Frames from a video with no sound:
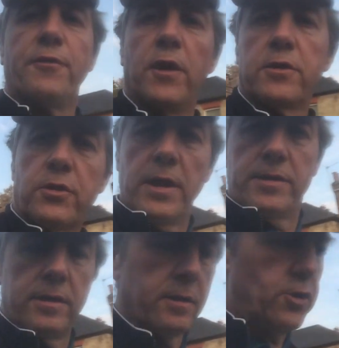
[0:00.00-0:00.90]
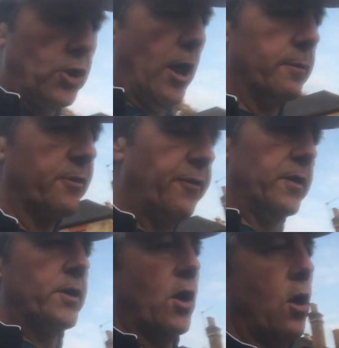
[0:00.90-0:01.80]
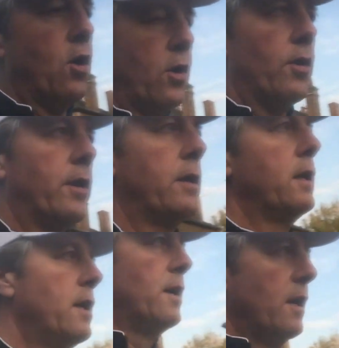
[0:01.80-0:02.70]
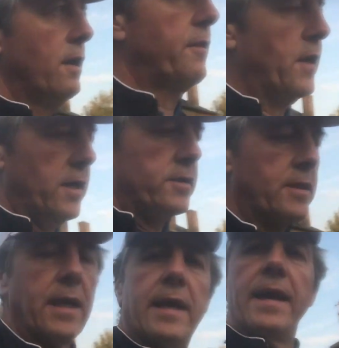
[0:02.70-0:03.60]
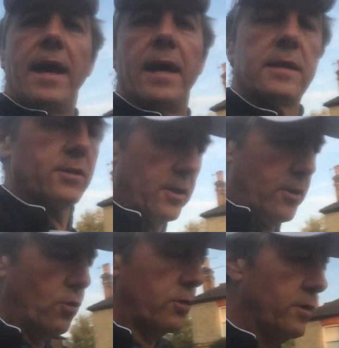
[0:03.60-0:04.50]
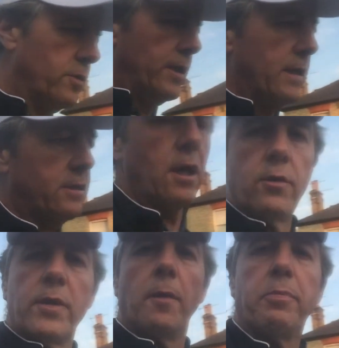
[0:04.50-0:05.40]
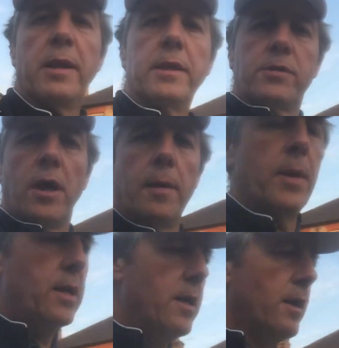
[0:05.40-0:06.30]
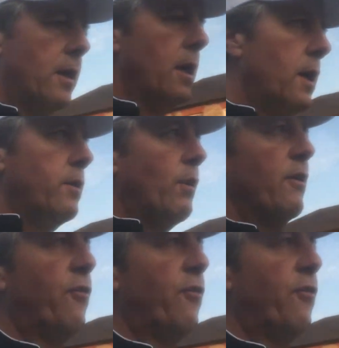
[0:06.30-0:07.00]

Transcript: First race is at Chelmsford on Thursday at quarter to six, so we've got plenty of time. The weather